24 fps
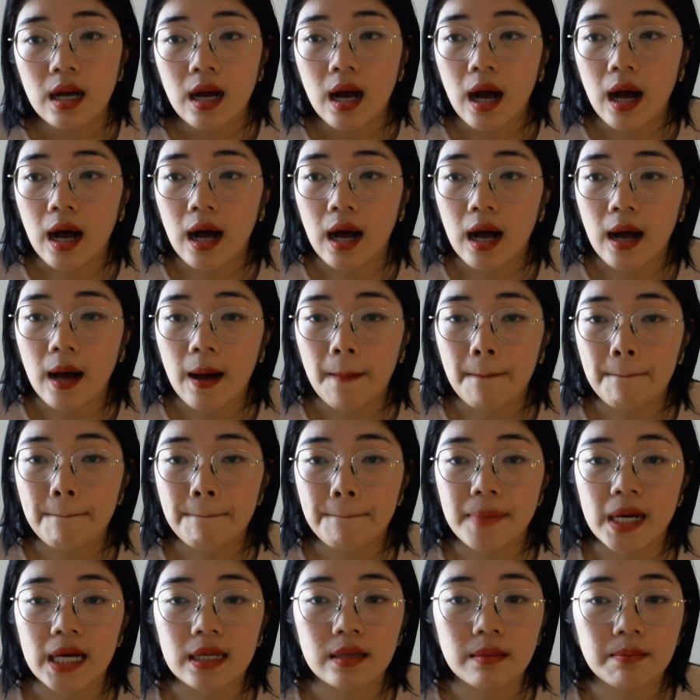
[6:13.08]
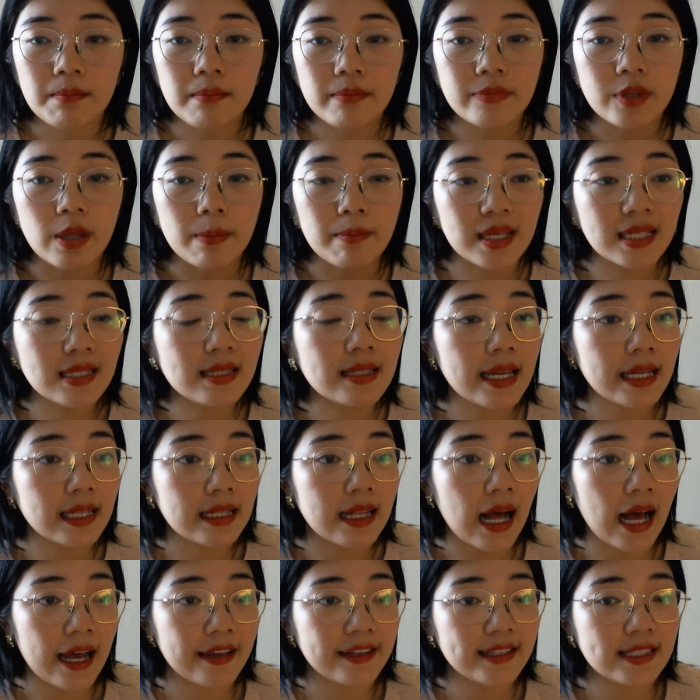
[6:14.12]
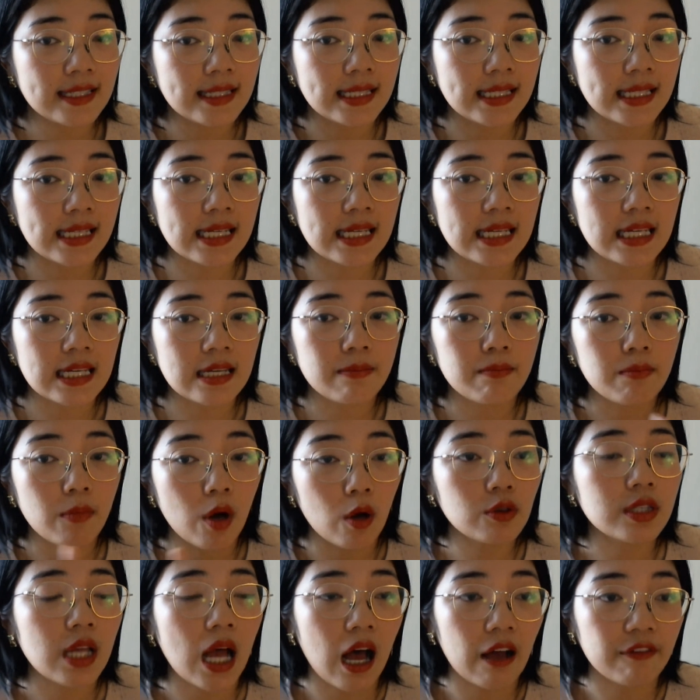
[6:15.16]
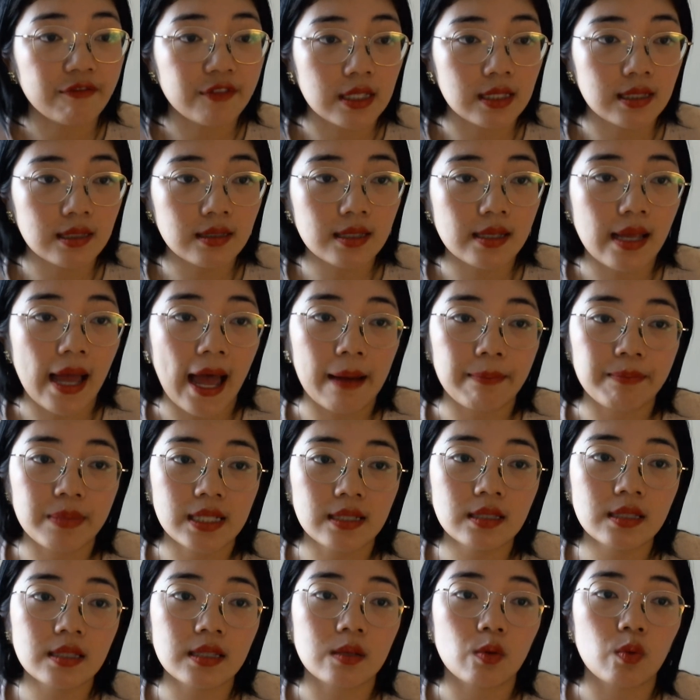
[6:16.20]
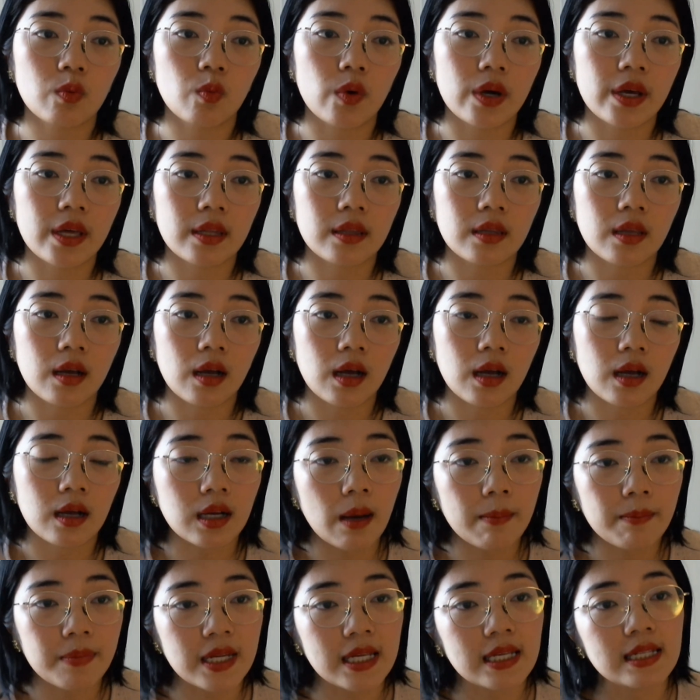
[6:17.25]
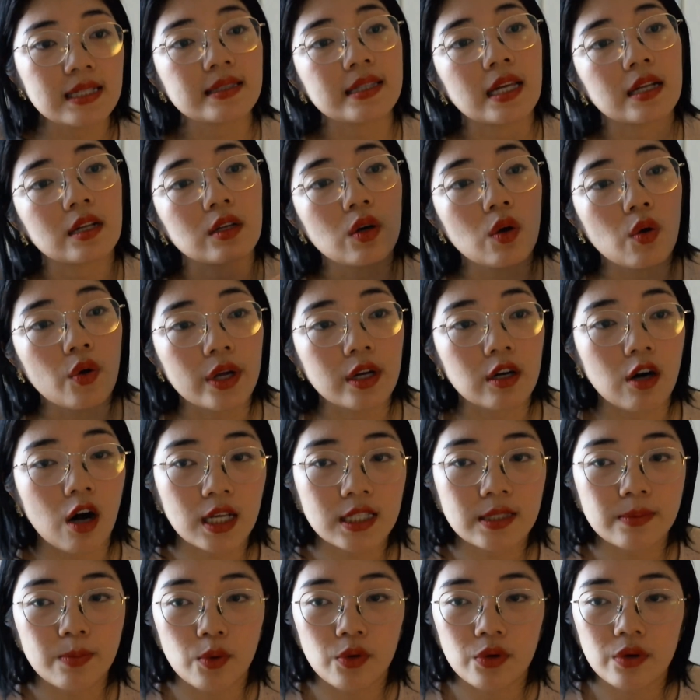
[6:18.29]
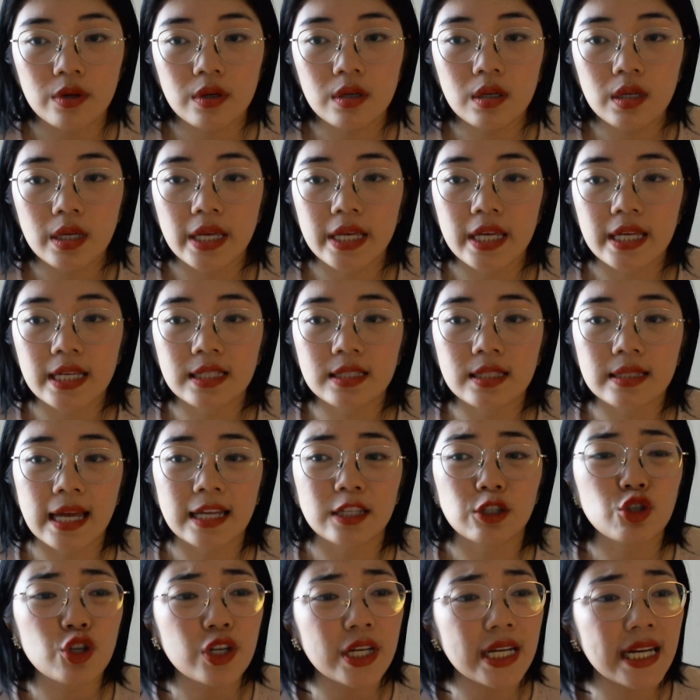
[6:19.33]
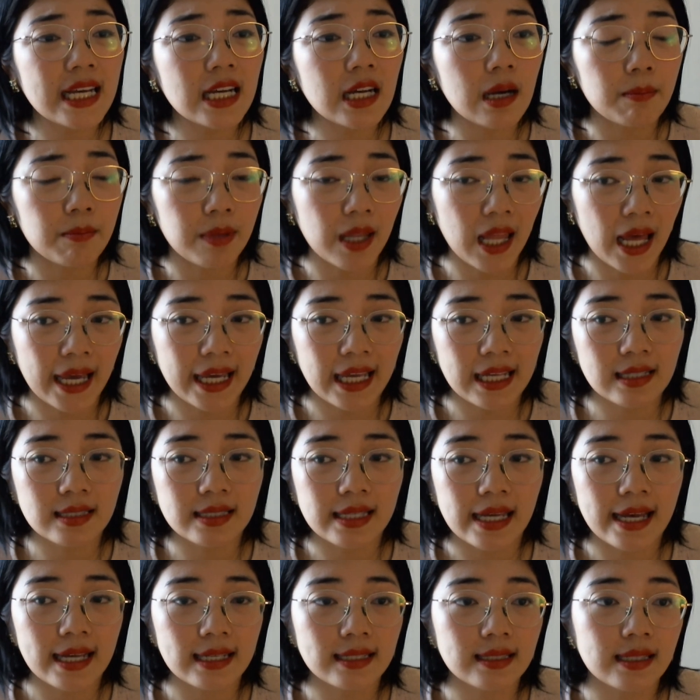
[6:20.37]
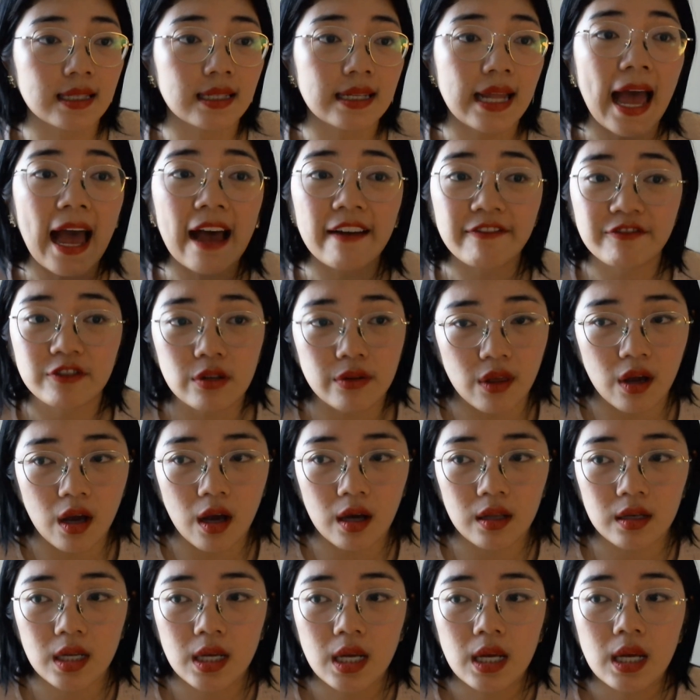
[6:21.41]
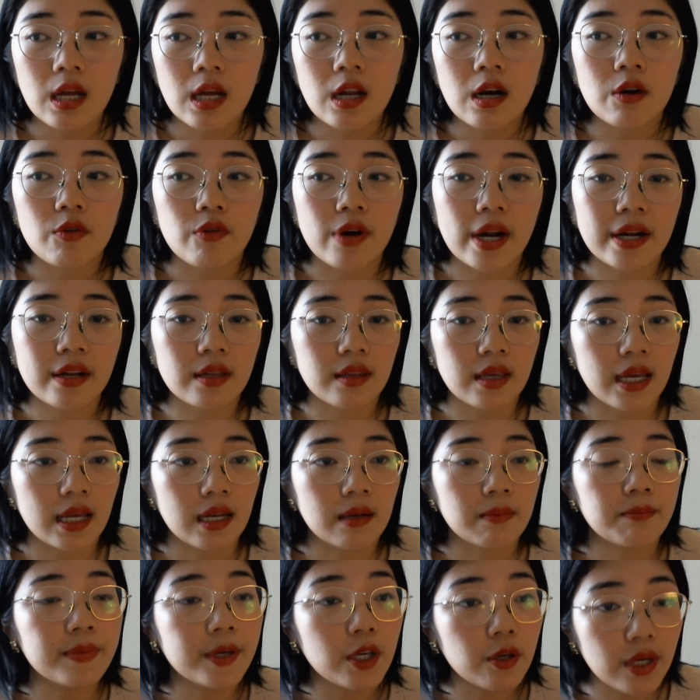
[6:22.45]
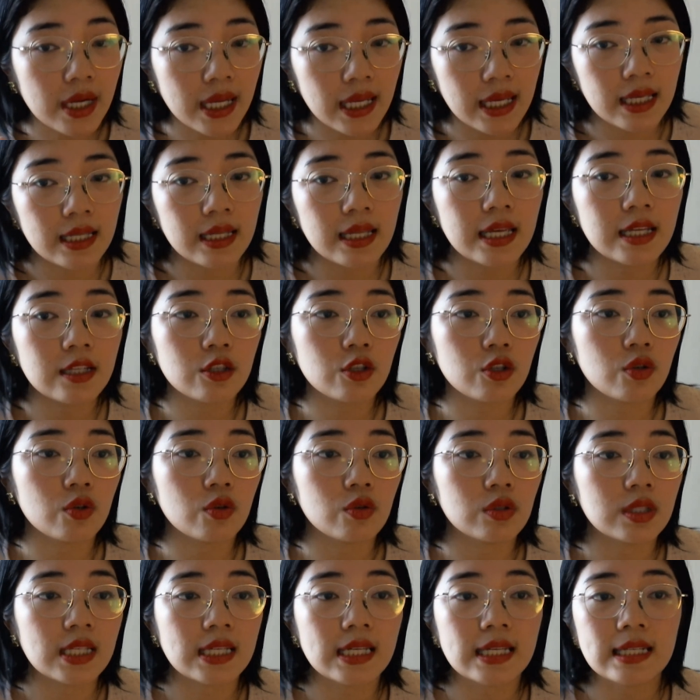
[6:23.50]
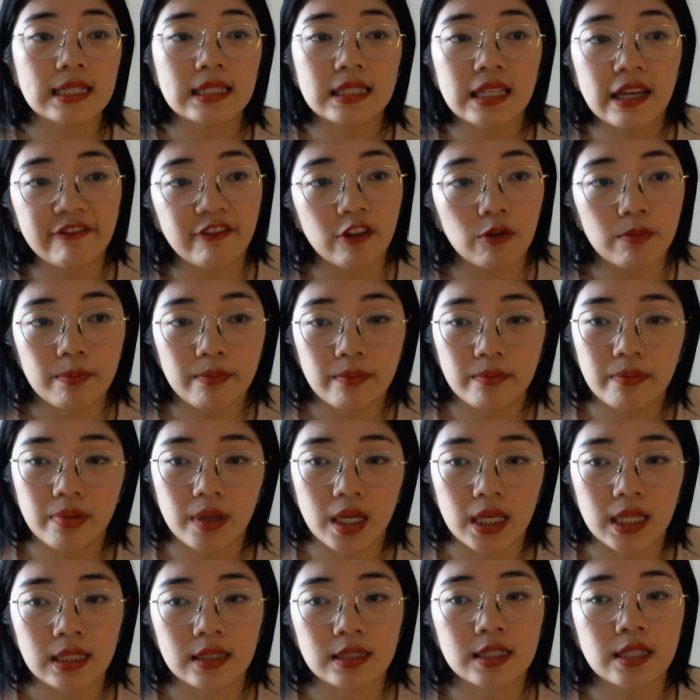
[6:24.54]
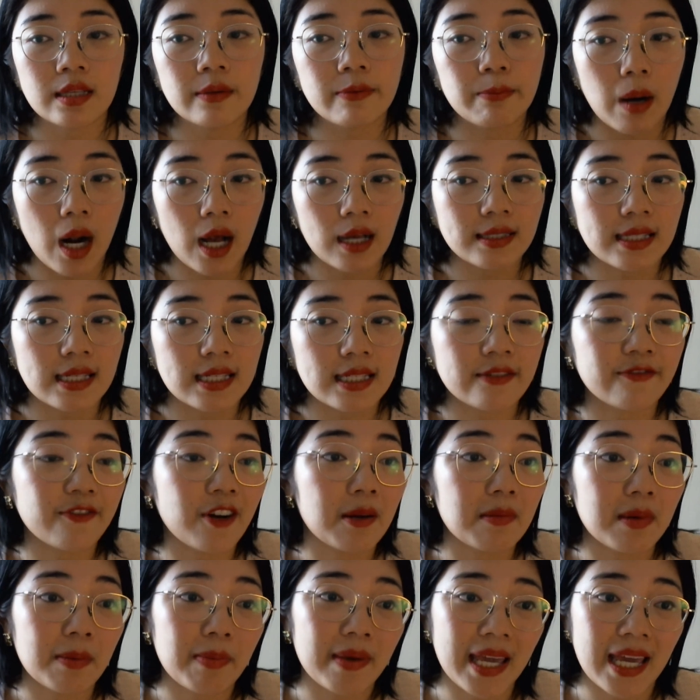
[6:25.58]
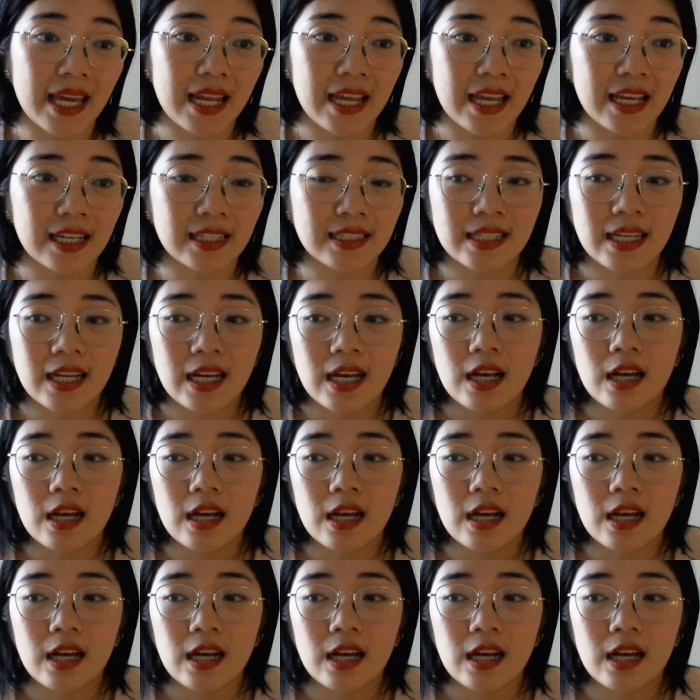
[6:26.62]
But the mistake that I see most often happens with companies that go in cross-border is that treating compliance as an afterthought rather than building it into the development process from the beginnings.